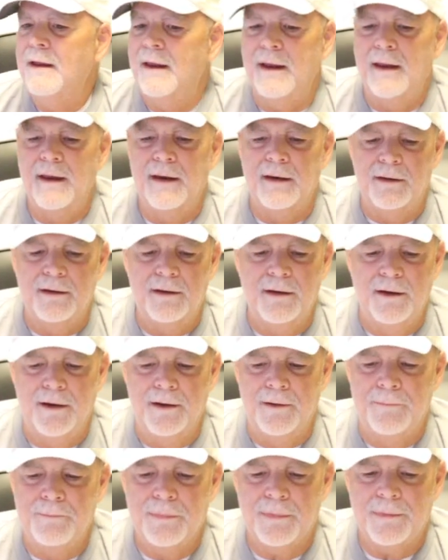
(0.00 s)
And
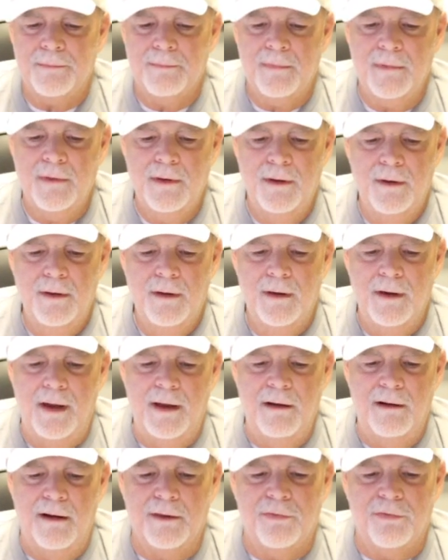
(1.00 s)

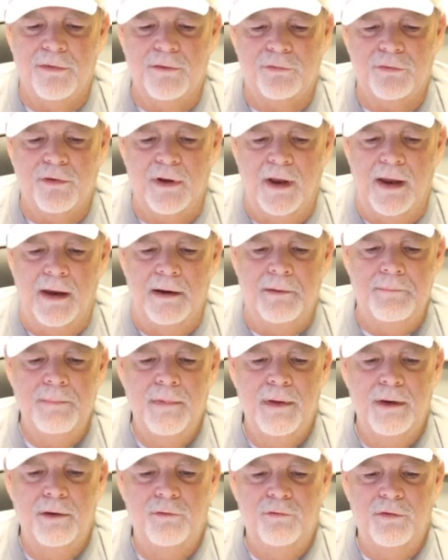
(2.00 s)
I like this guy,
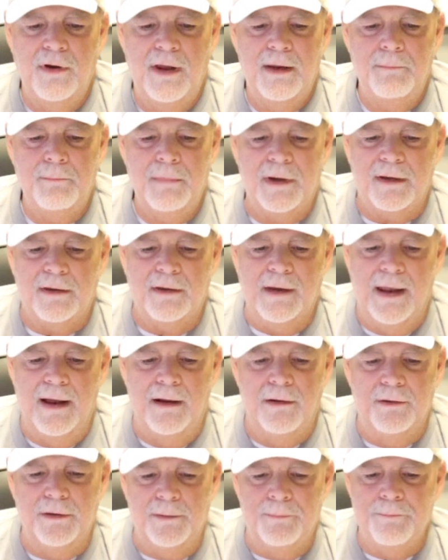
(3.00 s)
John
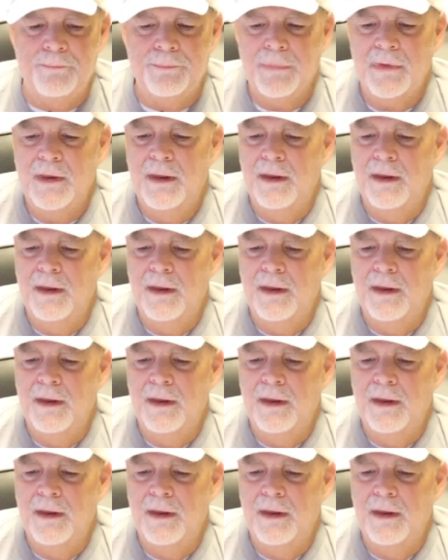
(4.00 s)
McNally.